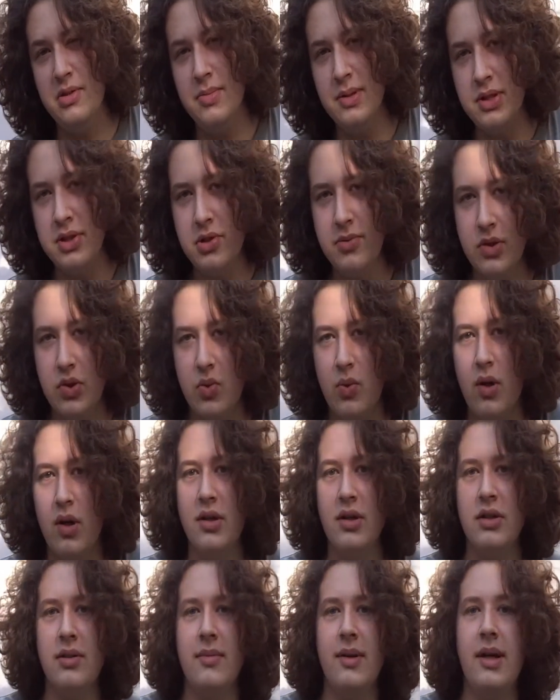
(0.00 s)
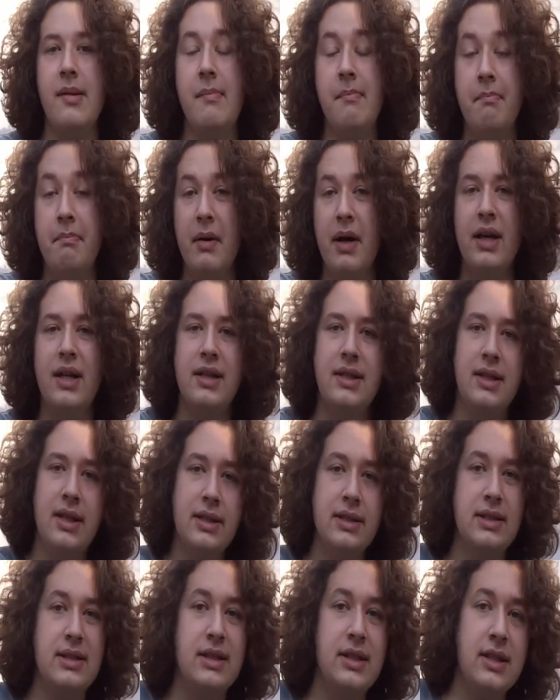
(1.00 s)
bit too much water to mine, but it
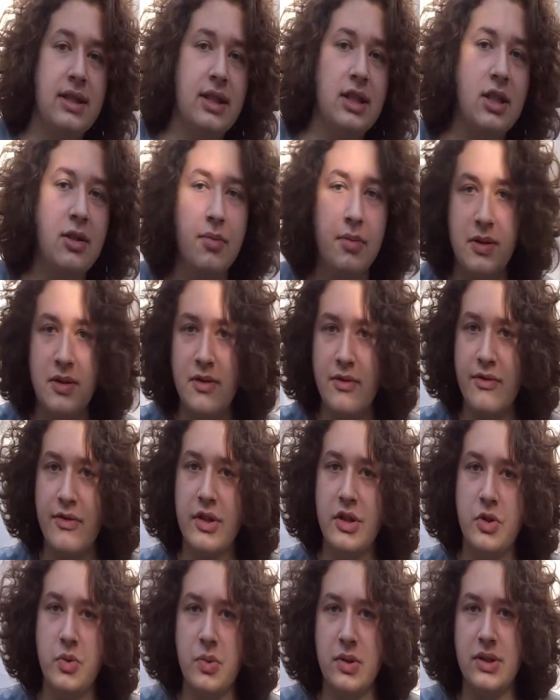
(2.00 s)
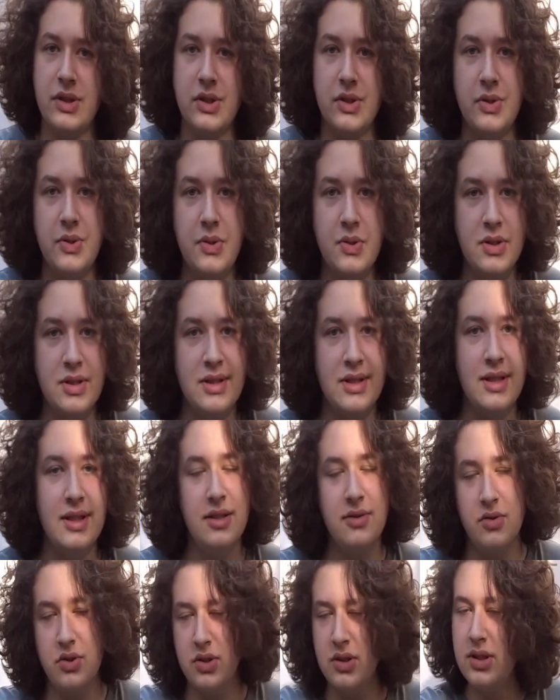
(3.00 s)
does thicken up in the fridge once it cools
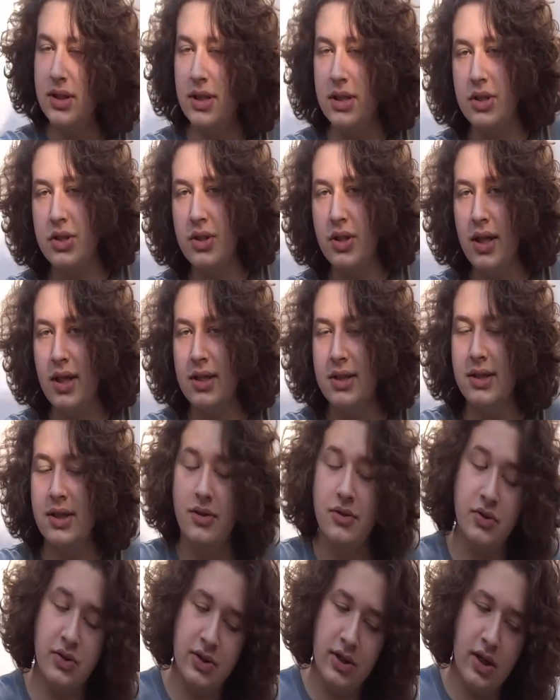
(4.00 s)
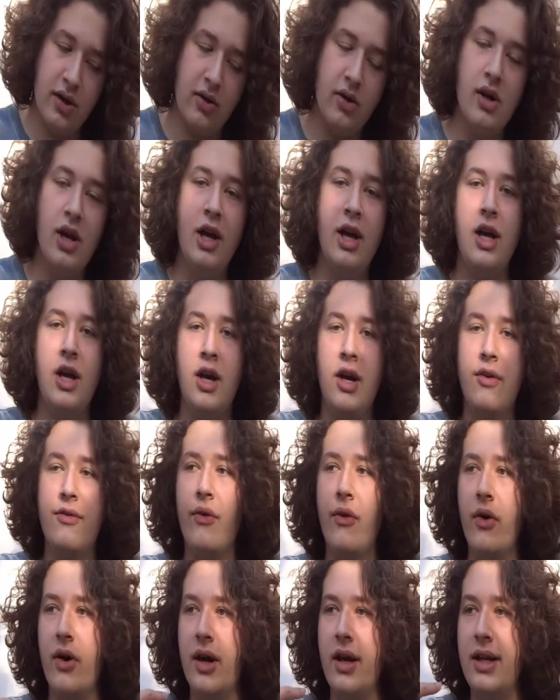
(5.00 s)
down, just to let you guys know. So,
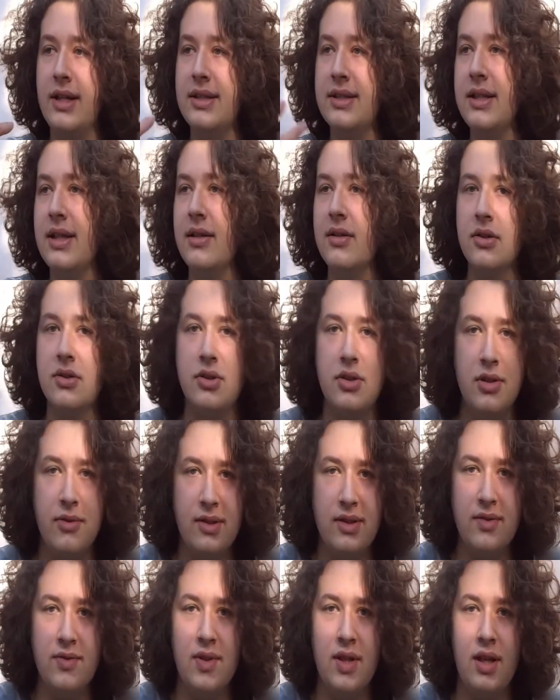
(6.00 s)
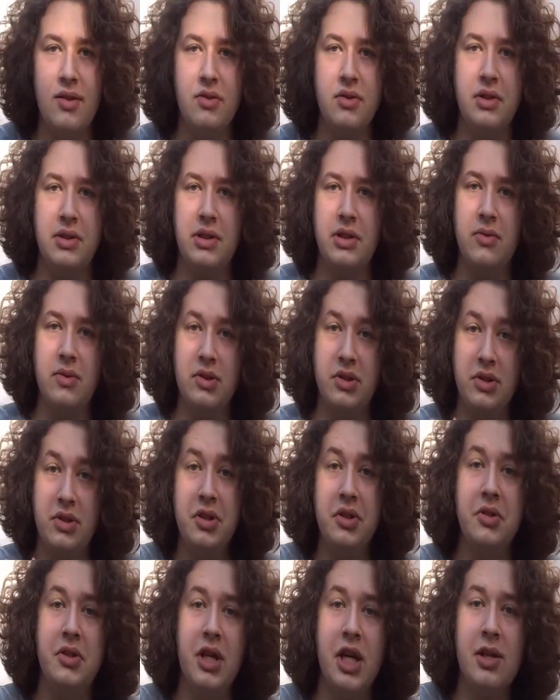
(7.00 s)
for a standard serving of salad dressing, which is
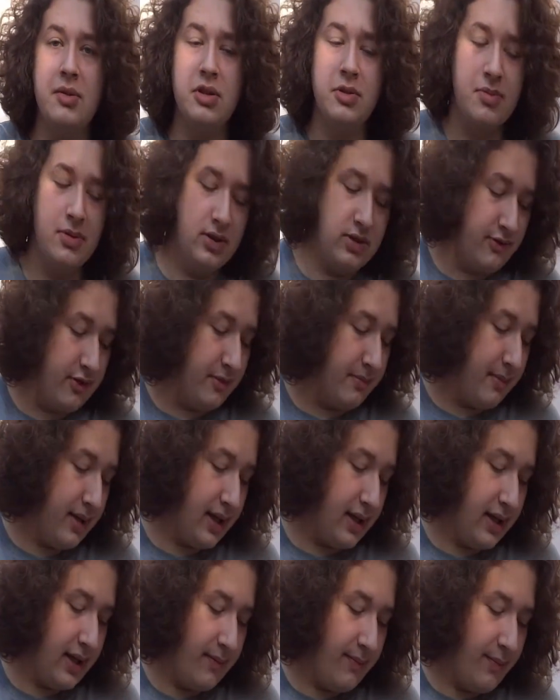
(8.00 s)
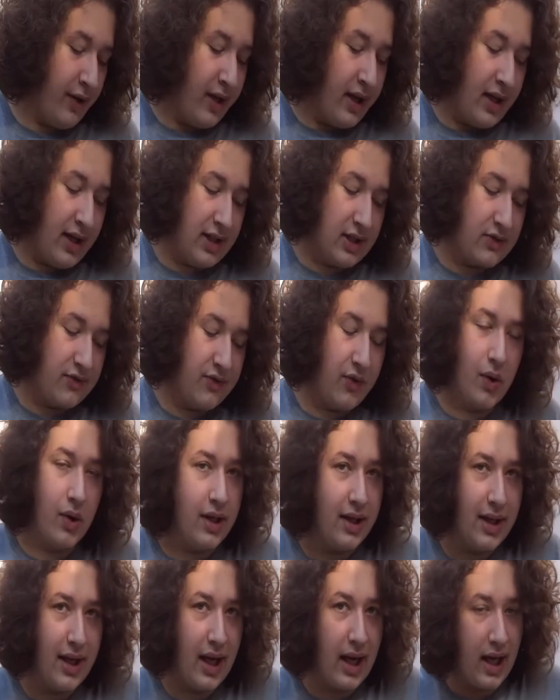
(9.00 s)
2 tablespoons for mine, it's
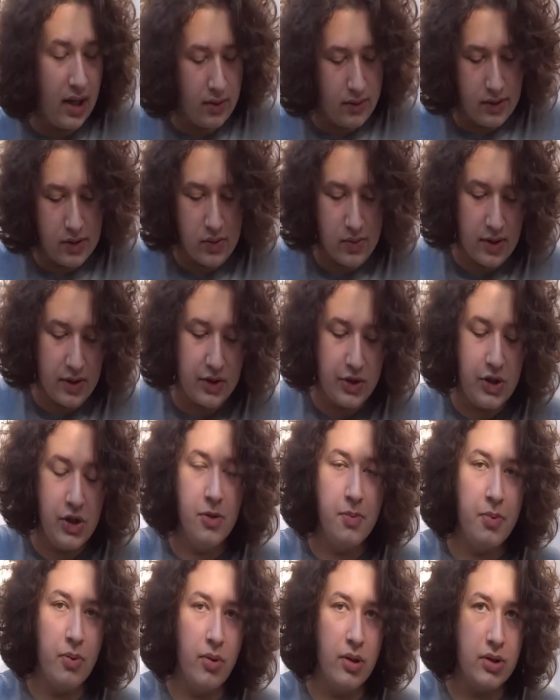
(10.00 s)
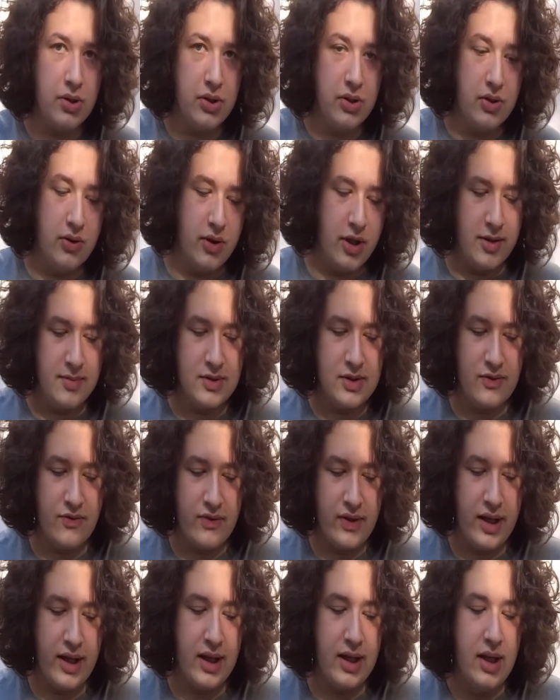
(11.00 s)
40 calories with 2.2 grams of
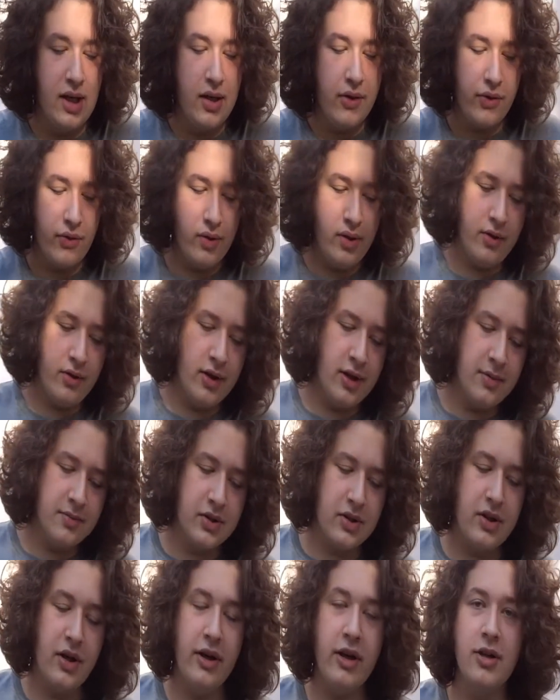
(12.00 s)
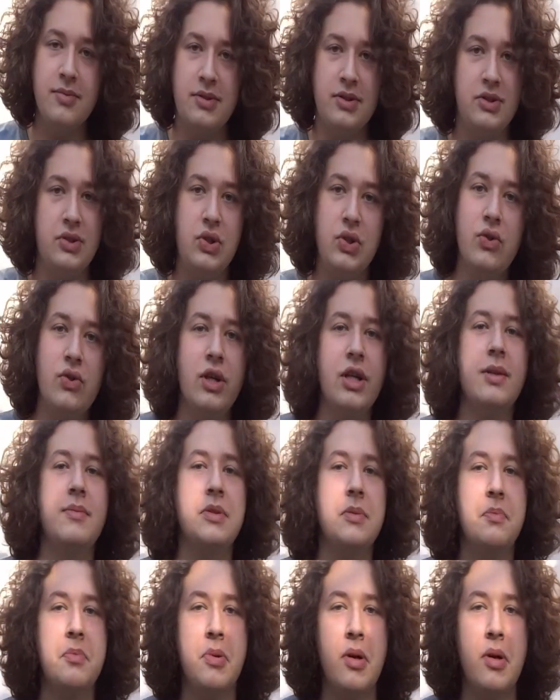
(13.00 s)
fat, 3 grams of carbs, and 2 grams of